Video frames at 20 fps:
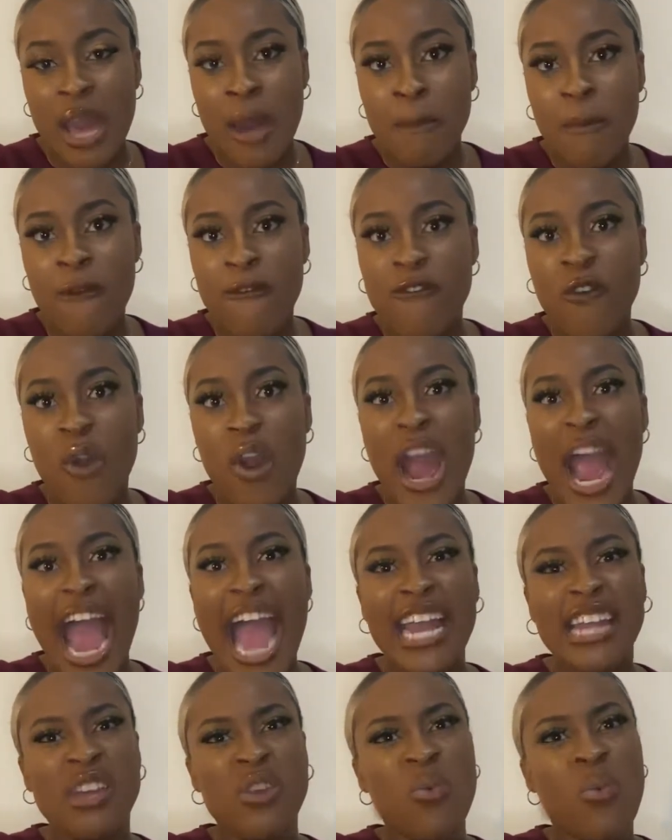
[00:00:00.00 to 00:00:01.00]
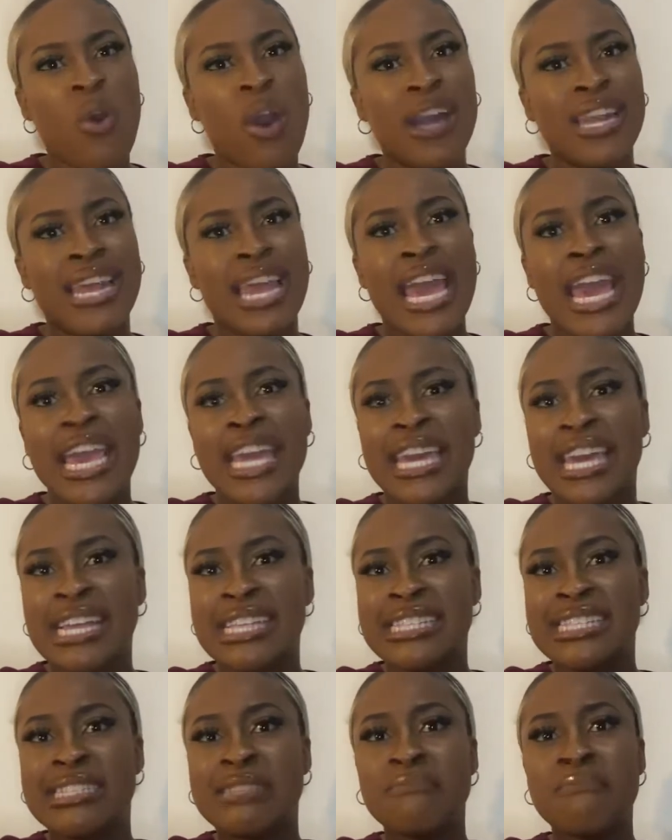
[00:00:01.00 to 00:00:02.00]
before anyone
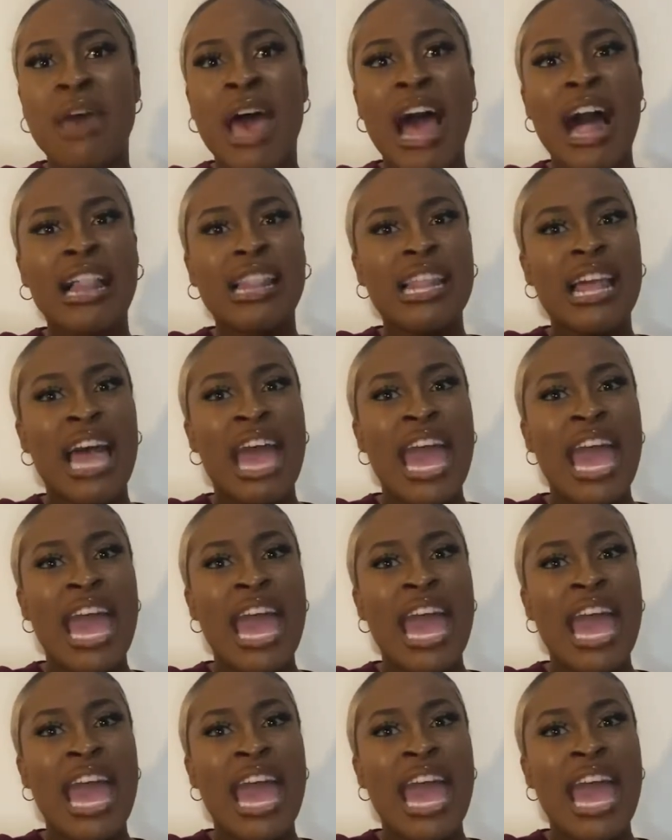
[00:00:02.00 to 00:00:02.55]
can smell